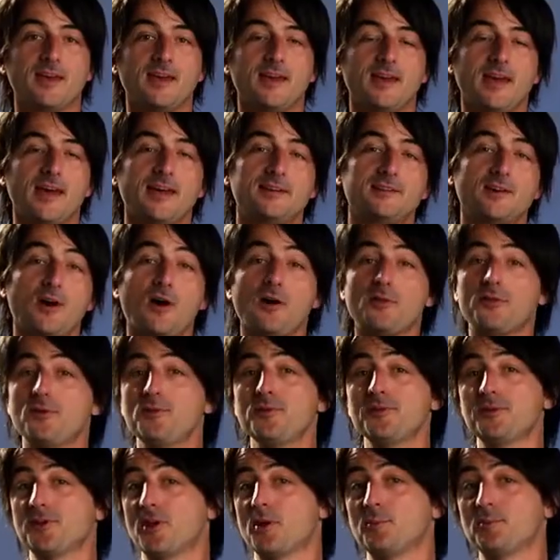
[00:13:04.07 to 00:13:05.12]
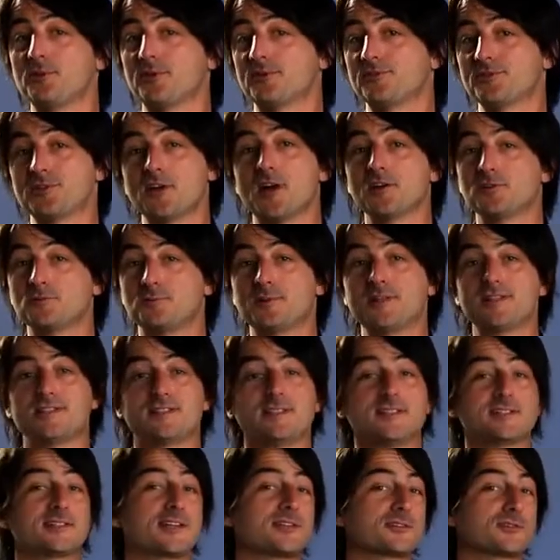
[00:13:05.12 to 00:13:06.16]
And although the number of touch
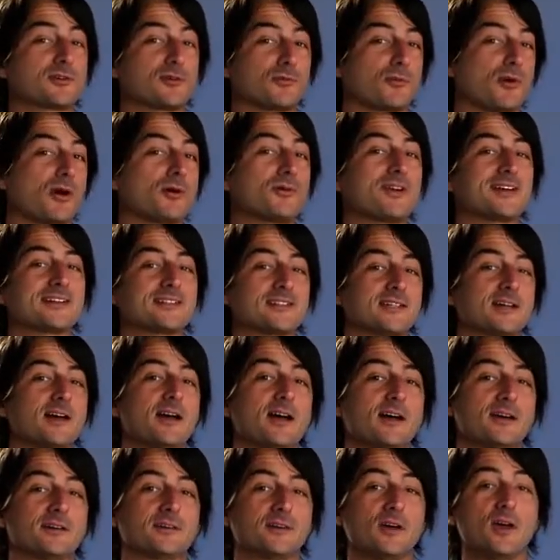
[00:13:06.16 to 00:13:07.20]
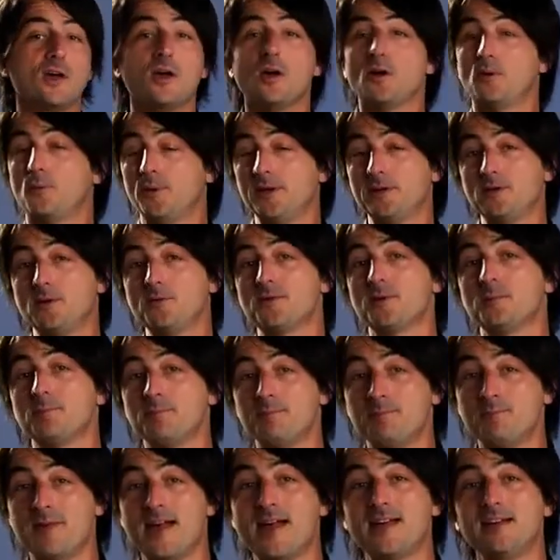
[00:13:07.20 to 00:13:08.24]
PCs has grown a ton, we know that
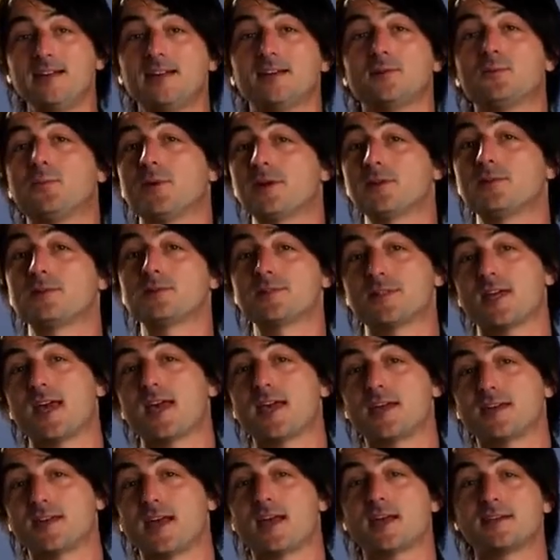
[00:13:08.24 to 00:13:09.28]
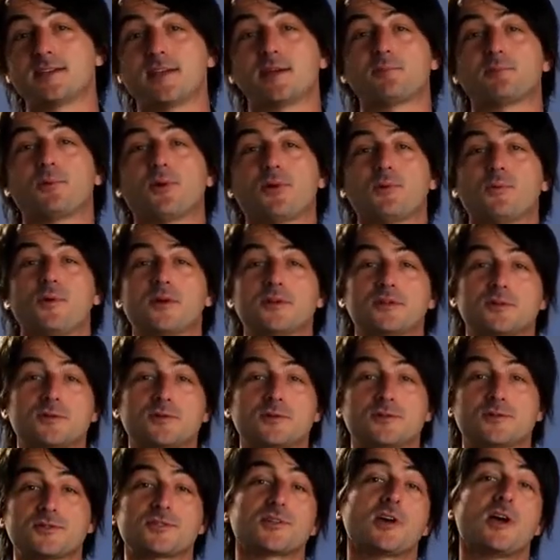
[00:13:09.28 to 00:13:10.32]
many Windows 8 and 8.1
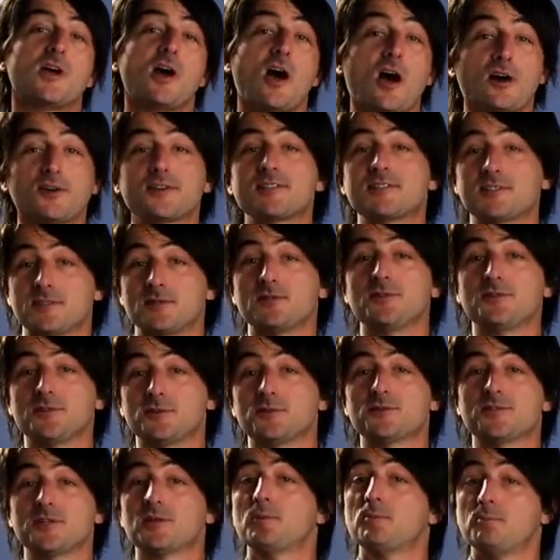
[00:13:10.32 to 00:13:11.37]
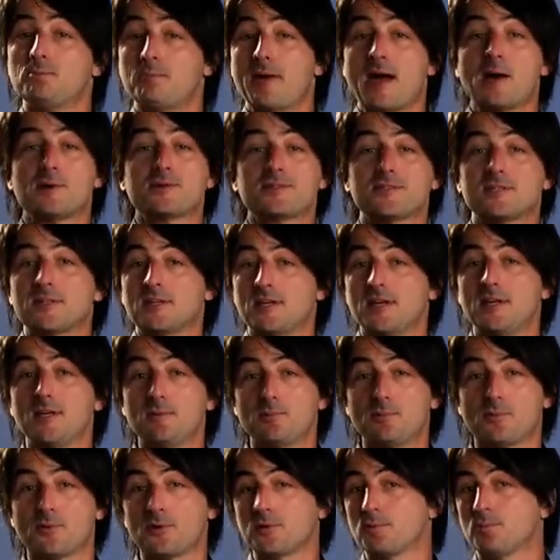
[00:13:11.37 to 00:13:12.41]
users are still using mouse and
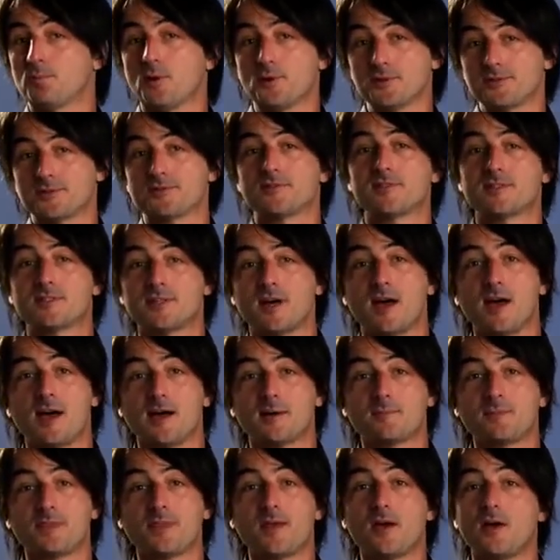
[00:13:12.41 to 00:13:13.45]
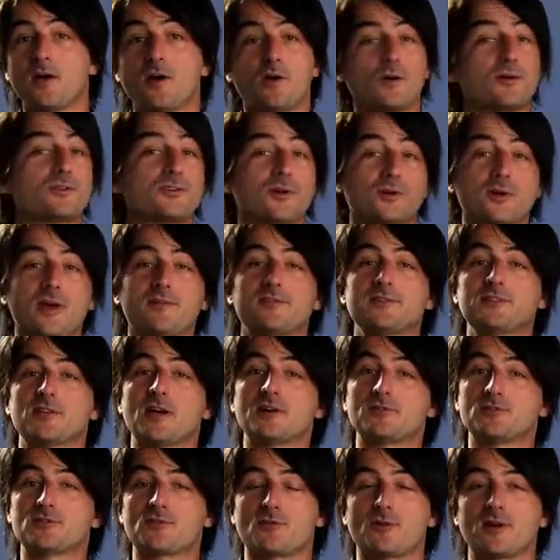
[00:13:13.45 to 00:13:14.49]
keyboard most of the time or don't have a
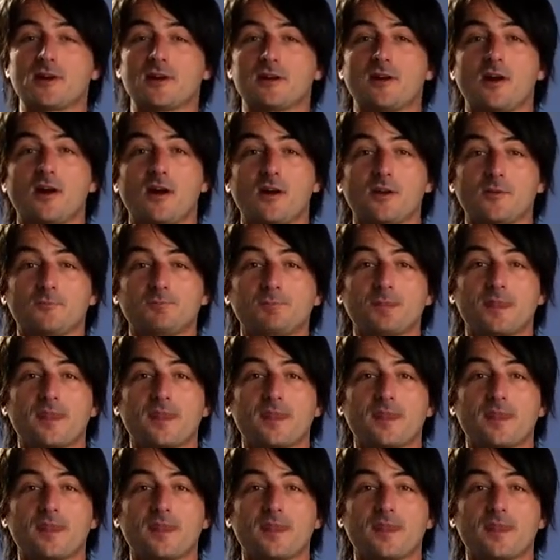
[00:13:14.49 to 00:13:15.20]
touch screen at all.